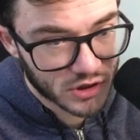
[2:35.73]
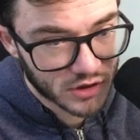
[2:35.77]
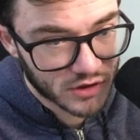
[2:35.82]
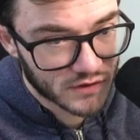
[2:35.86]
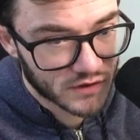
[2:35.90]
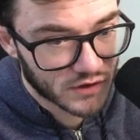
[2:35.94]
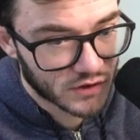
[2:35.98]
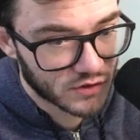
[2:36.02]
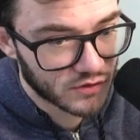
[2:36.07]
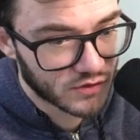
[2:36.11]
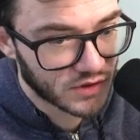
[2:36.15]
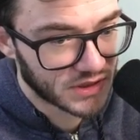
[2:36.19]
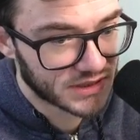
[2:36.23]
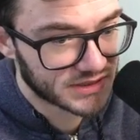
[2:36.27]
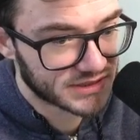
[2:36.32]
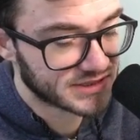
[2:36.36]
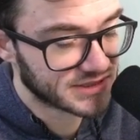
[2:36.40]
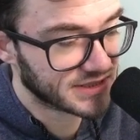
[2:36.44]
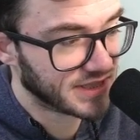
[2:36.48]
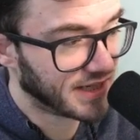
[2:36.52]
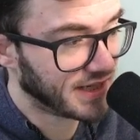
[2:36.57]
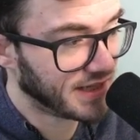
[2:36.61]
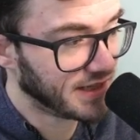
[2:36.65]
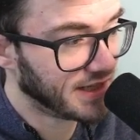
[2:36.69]
at the Lugia
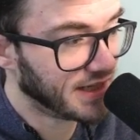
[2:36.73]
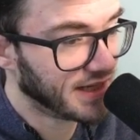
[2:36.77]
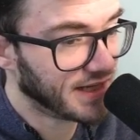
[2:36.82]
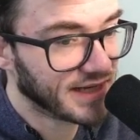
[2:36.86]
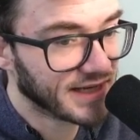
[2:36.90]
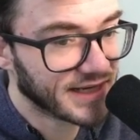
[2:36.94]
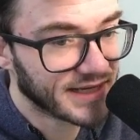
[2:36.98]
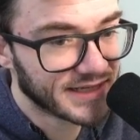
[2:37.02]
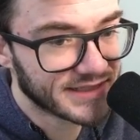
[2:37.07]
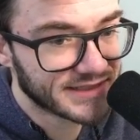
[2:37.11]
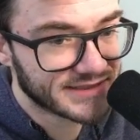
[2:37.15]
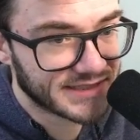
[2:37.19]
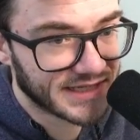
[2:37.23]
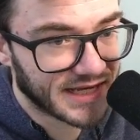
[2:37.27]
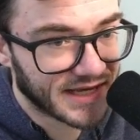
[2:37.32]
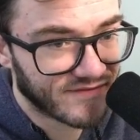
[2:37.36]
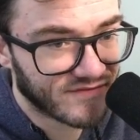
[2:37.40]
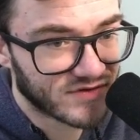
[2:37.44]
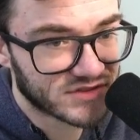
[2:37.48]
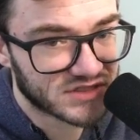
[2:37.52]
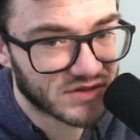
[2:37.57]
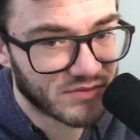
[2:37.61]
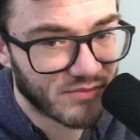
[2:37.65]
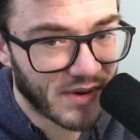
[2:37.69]
today to give
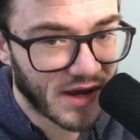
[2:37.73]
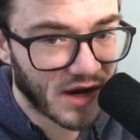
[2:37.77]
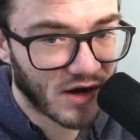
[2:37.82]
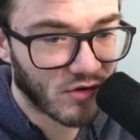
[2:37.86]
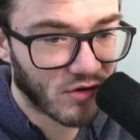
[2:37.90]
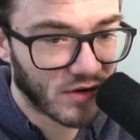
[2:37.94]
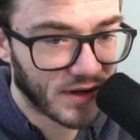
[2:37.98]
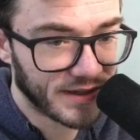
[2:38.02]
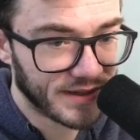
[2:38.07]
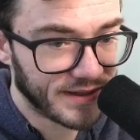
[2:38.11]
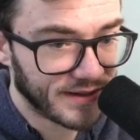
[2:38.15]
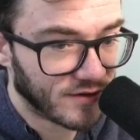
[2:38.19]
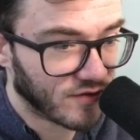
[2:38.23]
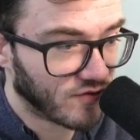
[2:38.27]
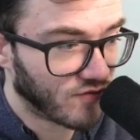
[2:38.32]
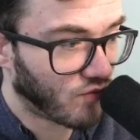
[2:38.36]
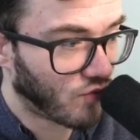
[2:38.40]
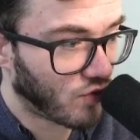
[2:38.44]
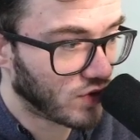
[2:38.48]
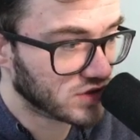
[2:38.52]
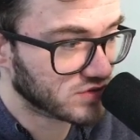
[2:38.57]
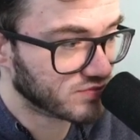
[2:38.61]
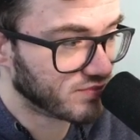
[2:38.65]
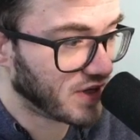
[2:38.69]
us a better idea of
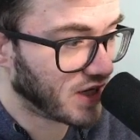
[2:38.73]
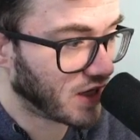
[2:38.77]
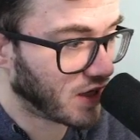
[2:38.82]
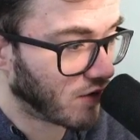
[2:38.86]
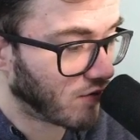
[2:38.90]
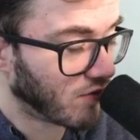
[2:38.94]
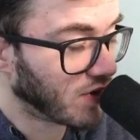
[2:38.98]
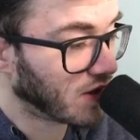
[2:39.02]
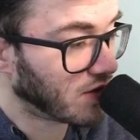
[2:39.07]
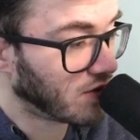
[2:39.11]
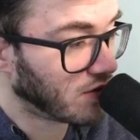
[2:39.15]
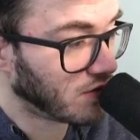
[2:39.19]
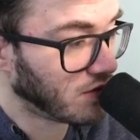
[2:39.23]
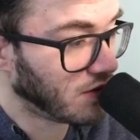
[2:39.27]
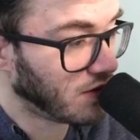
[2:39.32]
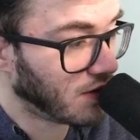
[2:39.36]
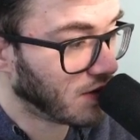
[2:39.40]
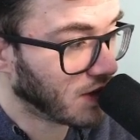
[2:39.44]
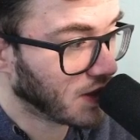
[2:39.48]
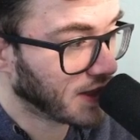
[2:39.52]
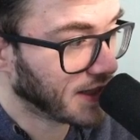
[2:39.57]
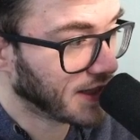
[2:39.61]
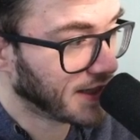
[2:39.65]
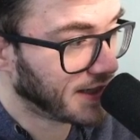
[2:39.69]
what has been going on,
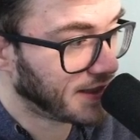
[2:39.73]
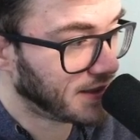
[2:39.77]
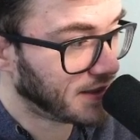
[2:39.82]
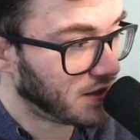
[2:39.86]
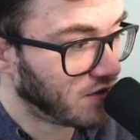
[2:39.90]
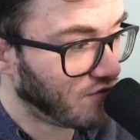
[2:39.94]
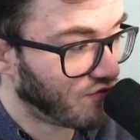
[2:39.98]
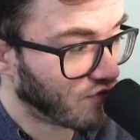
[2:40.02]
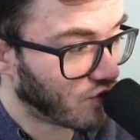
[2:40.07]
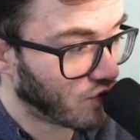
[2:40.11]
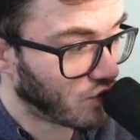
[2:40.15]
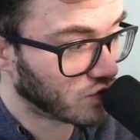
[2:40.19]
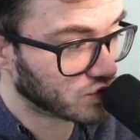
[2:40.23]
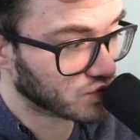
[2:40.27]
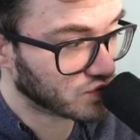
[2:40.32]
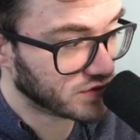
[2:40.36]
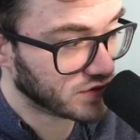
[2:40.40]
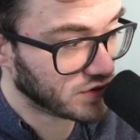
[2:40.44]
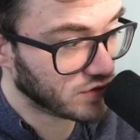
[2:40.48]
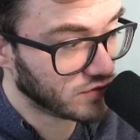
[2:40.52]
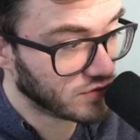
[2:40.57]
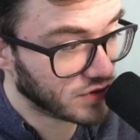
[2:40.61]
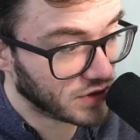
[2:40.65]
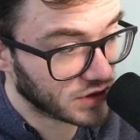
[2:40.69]
of course, with the
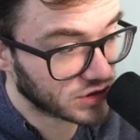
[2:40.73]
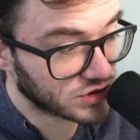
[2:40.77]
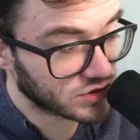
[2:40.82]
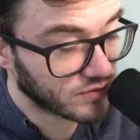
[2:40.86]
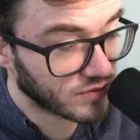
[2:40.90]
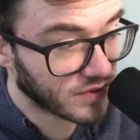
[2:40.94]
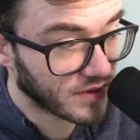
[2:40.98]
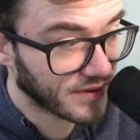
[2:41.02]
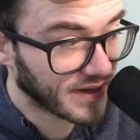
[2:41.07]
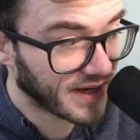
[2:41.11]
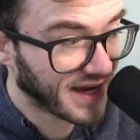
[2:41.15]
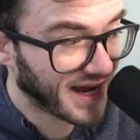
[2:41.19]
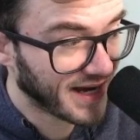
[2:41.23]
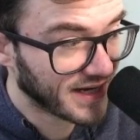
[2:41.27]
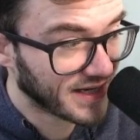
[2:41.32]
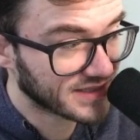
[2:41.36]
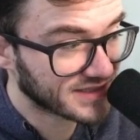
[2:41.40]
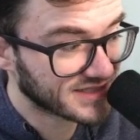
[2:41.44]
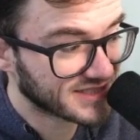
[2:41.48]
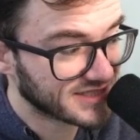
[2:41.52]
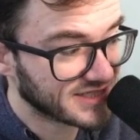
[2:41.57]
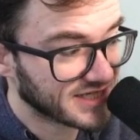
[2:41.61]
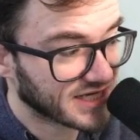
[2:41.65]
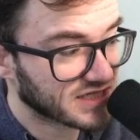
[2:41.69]
Lugia. So we could get a
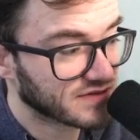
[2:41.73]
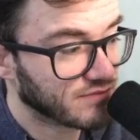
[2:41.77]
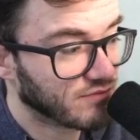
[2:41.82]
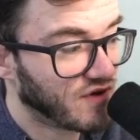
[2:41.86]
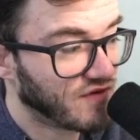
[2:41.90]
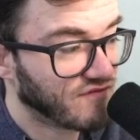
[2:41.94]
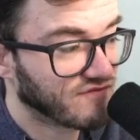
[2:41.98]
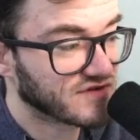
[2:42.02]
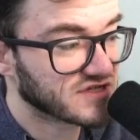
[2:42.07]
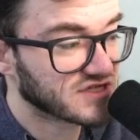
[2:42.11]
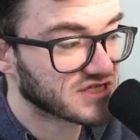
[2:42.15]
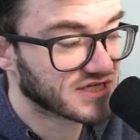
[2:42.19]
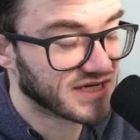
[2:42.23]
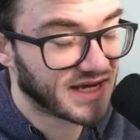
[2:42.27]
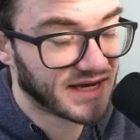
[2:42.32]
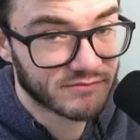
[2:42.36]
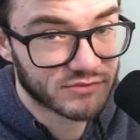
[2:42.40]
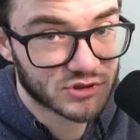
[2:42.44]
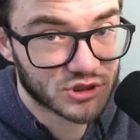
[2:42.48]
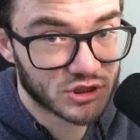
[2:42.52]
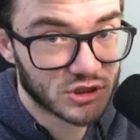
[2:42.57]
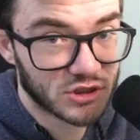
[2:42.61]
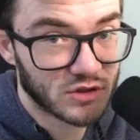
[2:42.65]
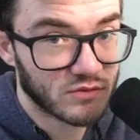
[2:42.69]
6-month
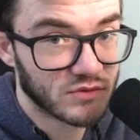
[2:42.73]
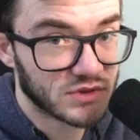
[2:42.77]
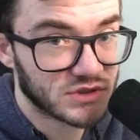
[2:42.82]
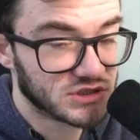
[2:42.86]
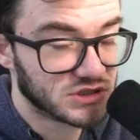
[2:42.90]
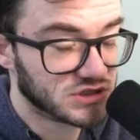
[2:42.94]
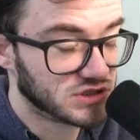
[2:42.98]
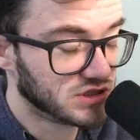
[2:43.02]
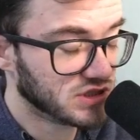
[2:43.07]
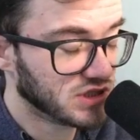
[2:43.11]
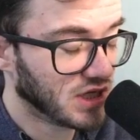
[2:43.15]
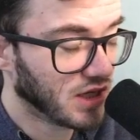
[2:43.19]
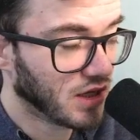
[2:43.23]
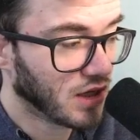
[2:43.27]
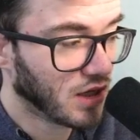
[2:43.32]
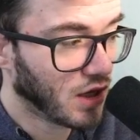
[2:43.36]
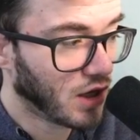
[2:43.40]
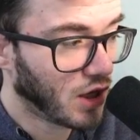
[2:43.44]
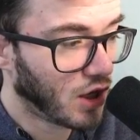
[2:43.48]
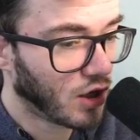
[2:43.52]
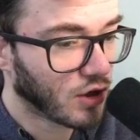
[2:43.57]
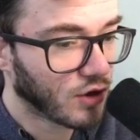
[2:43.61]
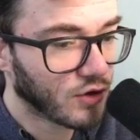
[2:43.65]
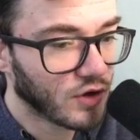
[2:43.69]
snapshot, which is
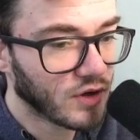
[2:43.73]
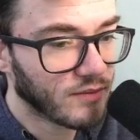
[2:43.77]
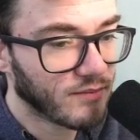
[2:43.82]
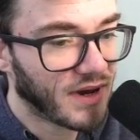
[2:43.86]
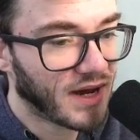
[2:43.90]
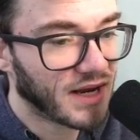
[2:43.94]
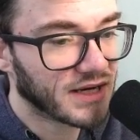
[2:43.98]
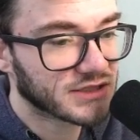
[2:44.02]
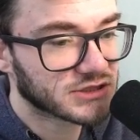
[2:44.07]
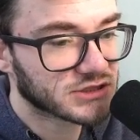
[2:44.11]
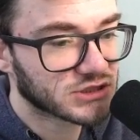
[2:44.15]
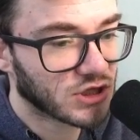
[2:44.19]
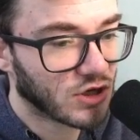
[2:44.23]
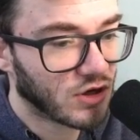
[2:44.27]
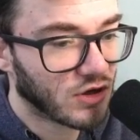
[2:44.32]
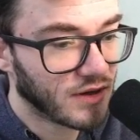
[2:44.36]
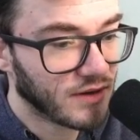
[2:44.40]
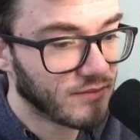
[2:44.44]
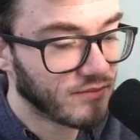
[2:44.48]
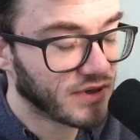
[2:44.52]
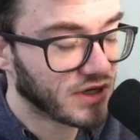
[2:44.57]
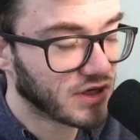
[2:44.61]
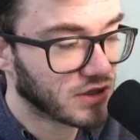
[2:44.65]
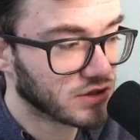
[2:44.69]
a good amount of
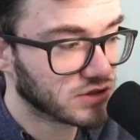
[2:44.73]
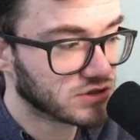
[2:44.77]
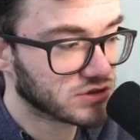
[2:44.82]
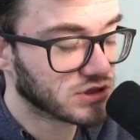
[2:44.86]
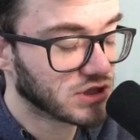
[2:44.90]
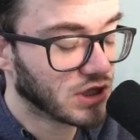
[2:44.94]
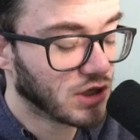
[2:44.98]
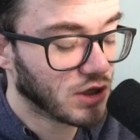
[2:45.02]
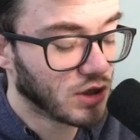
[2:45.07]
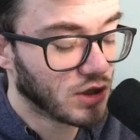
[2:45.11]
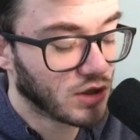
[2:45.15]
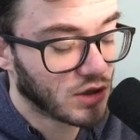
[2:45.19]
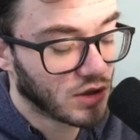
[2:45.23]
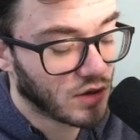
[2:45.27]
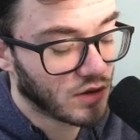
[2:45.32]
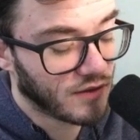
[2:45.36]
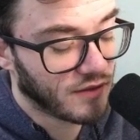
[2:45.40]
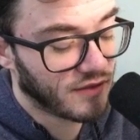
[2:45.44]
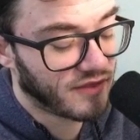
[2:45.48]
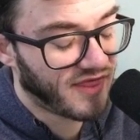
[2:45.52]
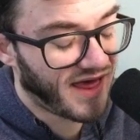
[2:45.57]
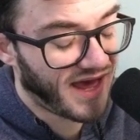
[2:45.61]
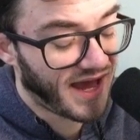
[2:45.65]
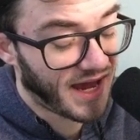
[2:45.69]
time because
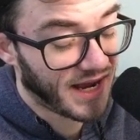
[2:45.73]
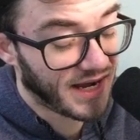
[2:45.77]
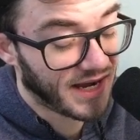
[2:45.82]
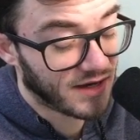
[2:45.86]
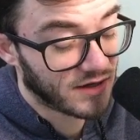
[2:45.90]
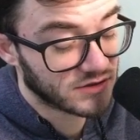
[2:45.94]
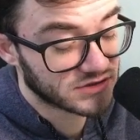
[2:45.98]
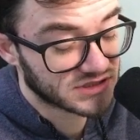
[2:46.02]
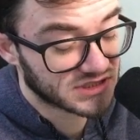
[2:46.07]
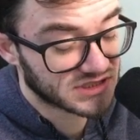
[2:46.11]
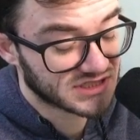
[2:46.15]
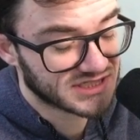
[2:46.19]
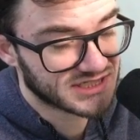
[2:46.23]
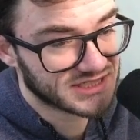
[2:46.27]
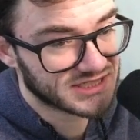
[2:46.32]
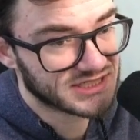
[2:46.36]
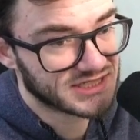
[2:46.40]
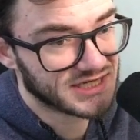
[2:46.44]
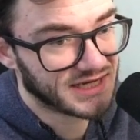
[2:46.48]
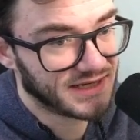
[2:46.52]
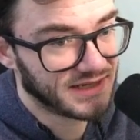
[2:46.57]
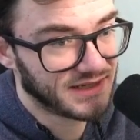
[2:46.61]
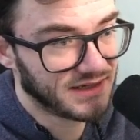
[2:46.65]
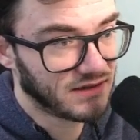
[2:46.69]
that allows us to
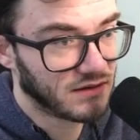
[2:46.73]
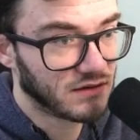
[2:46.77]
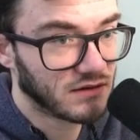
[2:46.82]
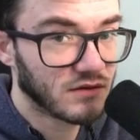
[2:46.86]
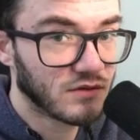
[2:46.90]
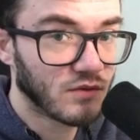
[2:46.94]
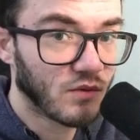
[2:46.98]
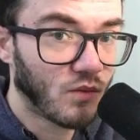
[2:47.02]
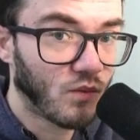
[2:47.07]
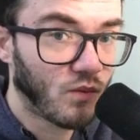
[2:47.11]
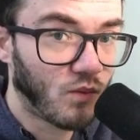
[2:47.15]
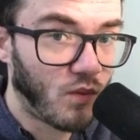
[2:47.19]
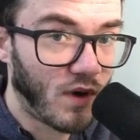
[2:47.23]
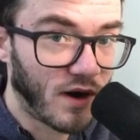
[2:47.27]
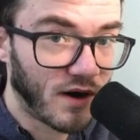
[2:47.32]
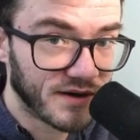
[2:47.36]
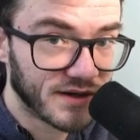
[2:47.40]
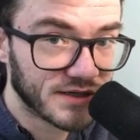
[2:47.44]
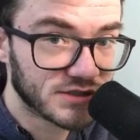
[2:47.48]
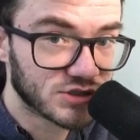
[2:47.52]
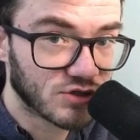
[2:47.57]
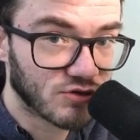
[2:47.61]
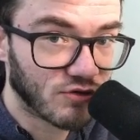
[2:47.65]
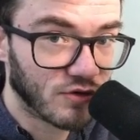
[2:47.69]
see where it
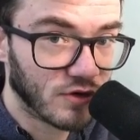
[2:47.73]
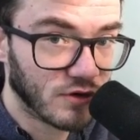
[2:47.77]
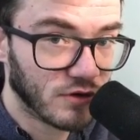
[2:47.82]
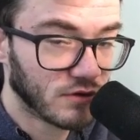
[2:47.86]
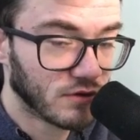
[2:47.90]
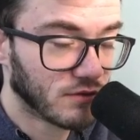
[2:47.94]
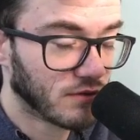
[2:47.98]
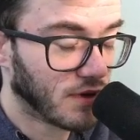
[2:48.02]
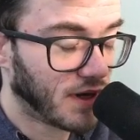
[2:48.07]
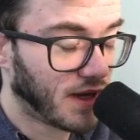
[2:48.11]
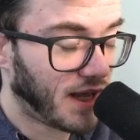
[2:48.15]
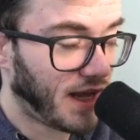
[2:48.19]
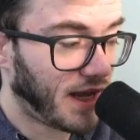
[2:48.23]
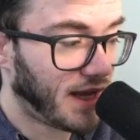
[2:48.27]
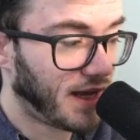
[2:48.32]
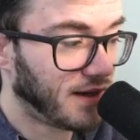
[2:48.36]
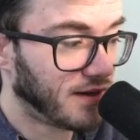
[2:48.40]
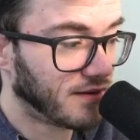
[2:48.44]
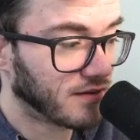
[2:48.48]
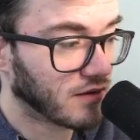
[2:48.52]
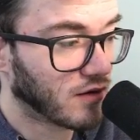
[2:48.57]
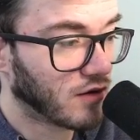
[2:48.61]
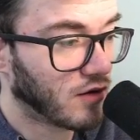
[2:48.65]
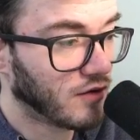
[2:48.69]
has grown
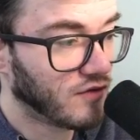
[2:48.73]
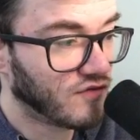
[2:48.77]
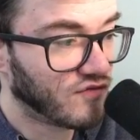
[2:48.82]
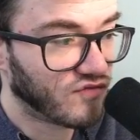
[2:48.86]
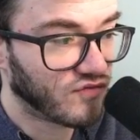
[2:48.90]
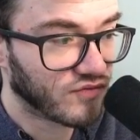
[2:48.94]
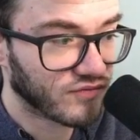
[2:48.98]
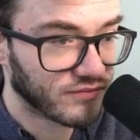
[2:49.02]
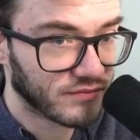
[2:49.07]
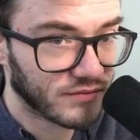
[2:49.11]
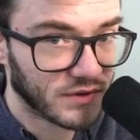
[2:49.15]
and kind of,